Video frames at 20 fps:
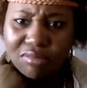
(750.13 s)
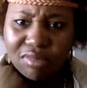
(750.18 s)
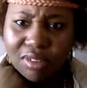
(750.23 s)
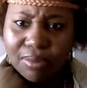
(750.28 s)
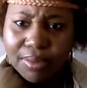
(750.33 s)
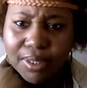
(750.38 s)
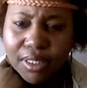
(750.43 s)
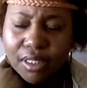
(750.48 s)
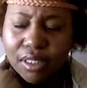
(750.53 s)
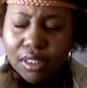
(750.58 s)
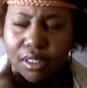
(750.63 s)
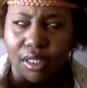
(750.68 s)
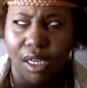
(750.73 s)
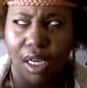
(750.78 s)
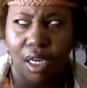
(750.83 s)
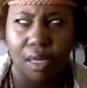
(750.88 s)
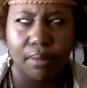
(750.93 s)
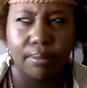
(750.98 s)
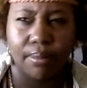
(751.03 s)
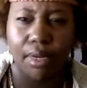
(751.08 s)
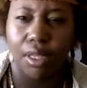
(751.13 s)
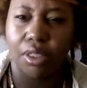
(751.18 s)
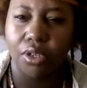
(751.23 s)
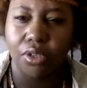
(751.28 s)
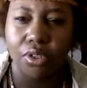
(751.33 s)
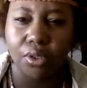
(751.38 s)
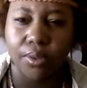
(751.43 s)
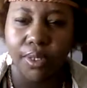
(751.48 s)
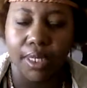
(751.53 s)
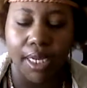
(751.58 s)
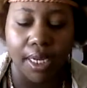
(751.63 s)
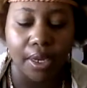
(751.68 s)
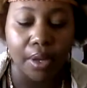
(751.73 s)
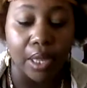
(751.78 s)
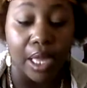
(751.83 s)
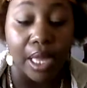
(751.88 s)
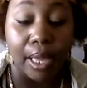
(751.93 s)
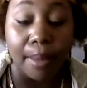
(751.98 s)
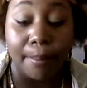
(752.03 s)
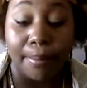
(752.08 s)
It was like a month or two ago,
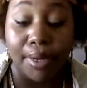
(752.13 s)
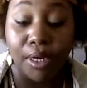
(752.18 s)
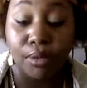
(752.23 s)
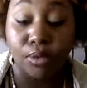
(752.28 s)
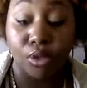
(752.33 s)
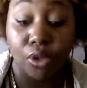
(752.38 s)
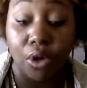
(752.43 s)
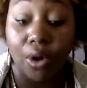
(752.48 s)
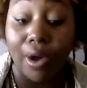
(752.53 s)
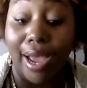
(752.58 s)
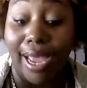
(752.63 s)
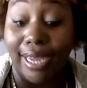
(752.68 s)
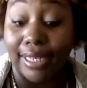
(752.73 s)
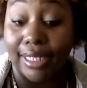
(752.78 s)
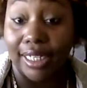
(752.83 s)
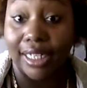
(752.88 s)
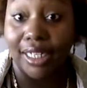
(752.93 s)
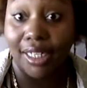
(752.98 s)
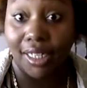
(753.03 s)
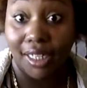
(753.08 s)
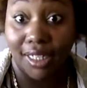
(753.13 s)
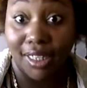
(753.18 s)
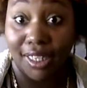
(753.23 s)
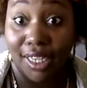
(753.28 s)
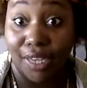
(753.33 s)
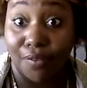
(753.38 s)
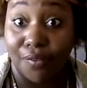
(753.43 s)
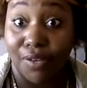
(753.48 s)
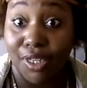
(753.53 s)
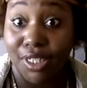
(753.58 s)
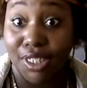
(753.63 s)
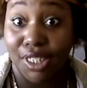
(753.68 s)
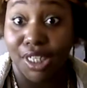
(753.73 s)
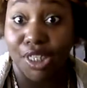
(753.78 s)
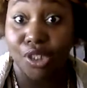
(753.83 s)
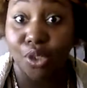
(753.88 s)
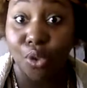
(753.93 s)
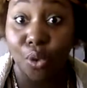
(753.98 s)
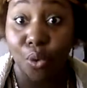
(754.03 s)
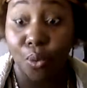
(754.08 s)
but it was called Identity Theft, and it
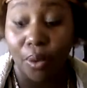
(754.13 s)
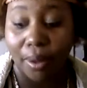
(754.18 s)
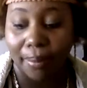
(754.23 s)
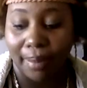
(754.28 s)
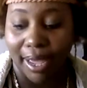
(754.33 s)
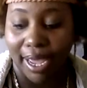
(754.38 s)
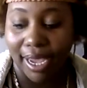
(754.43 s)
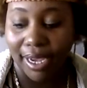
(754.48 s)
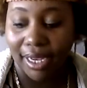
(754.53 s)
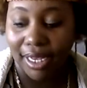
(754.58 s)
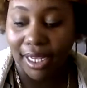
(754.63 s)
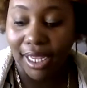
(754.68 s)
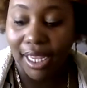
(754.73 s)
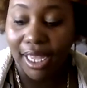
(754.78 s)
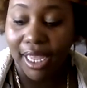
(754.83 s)
says, "Who am I?"